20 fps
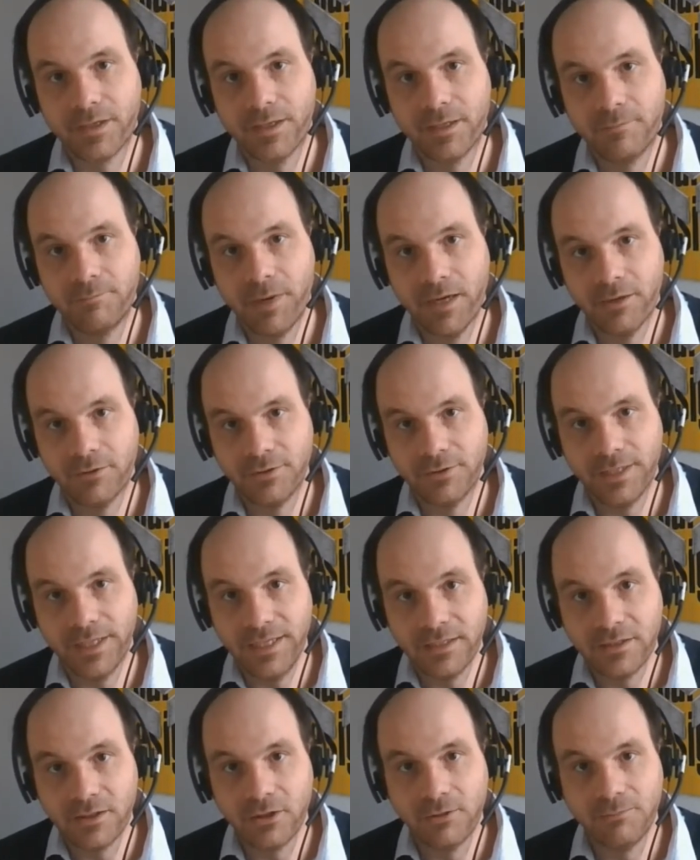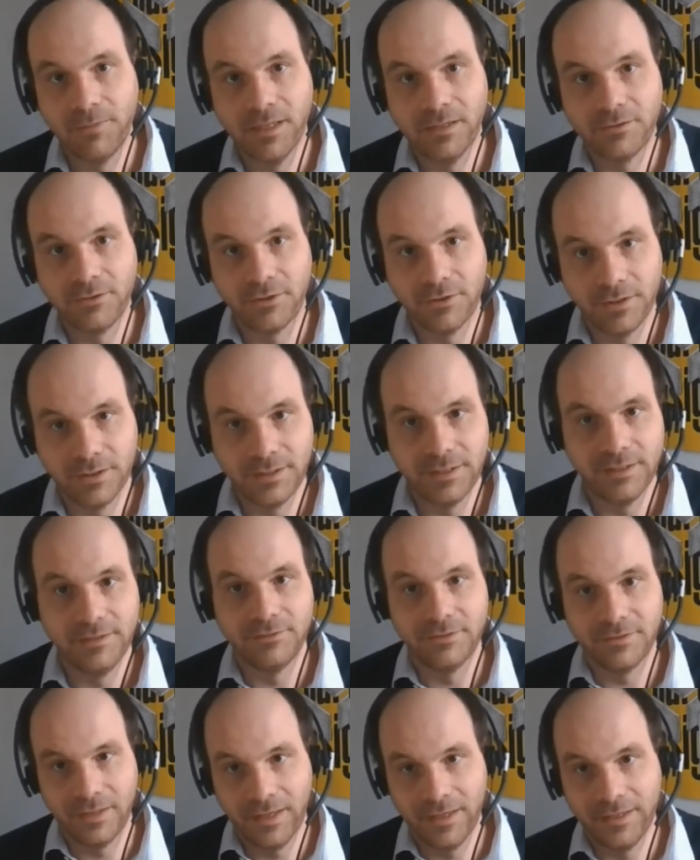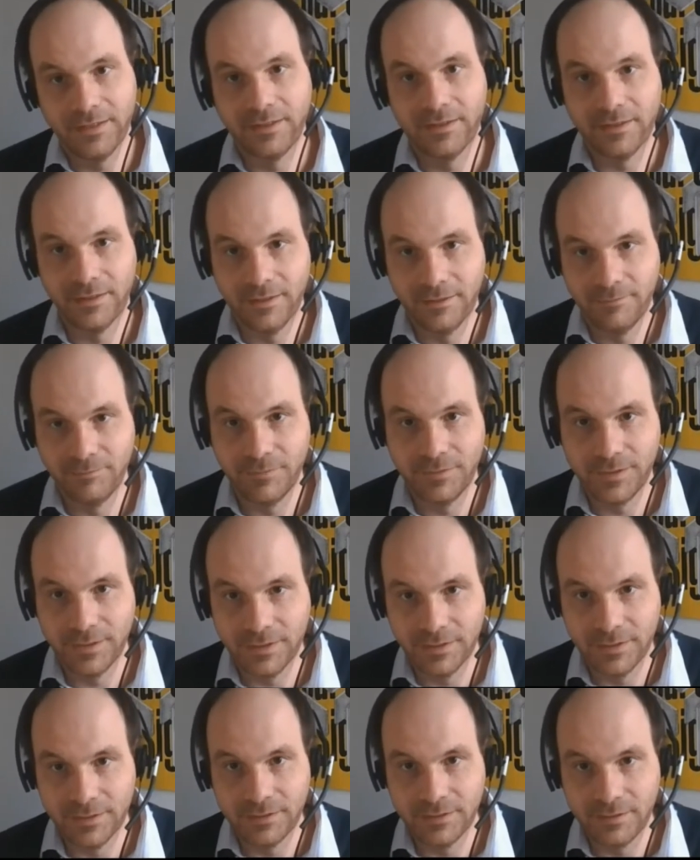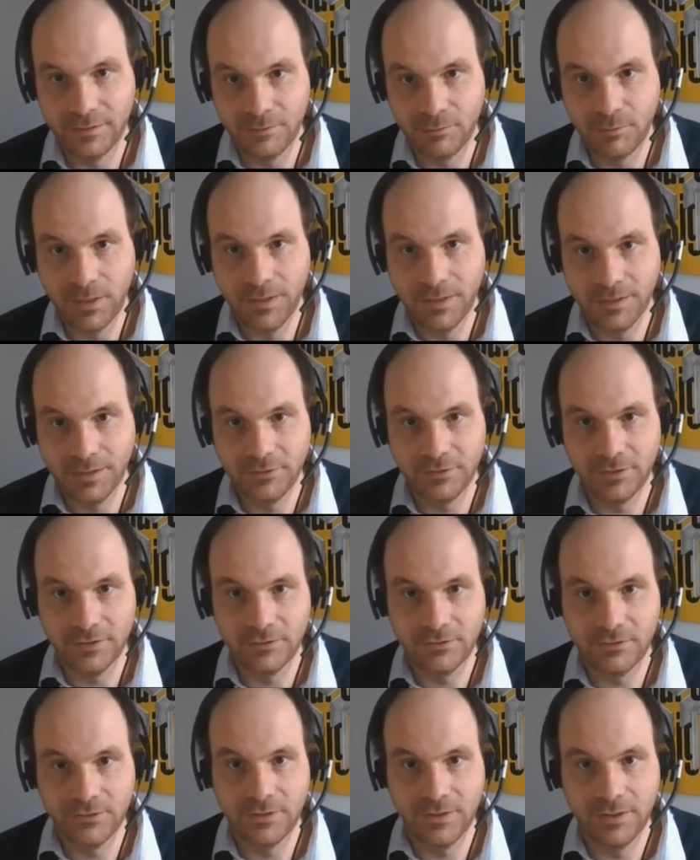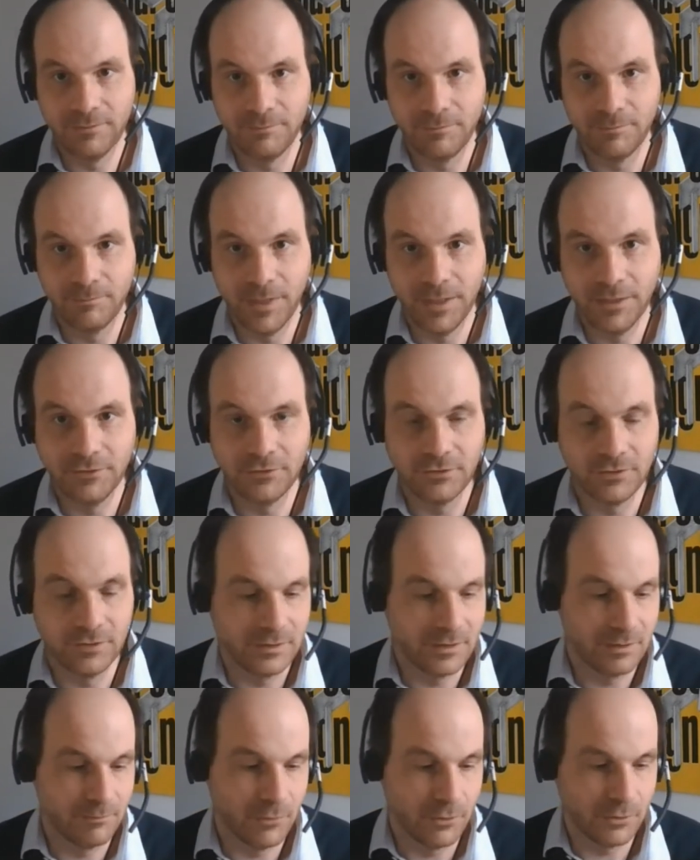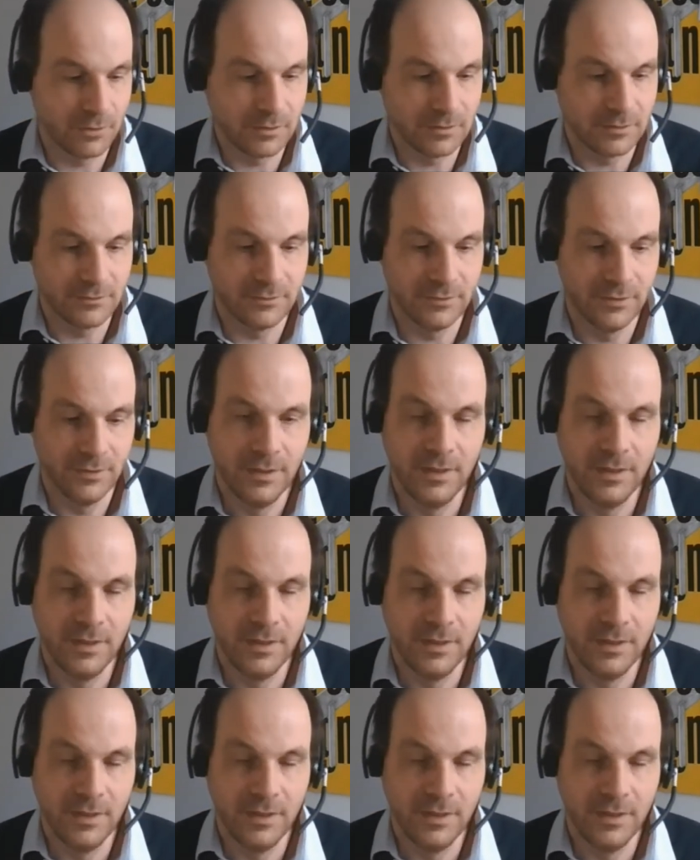about income alternatives like um, the the one I just um, mentioned, the modeled